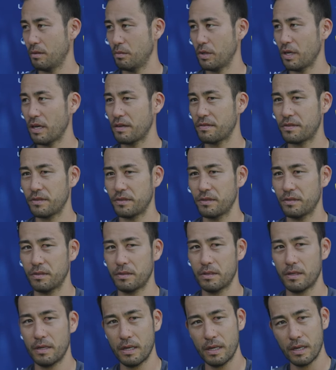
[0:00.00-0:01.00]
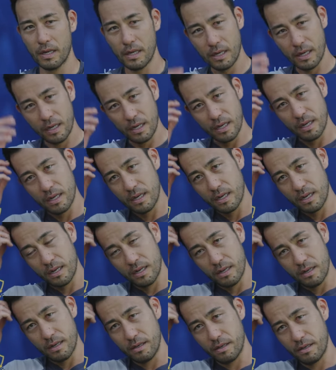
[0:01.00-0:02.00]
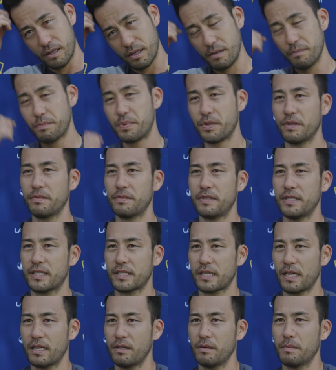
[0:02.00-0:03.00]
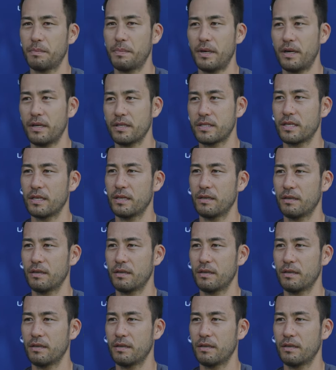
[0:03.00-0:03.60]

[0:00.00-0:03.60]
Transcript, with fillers: We have to improve this kind of part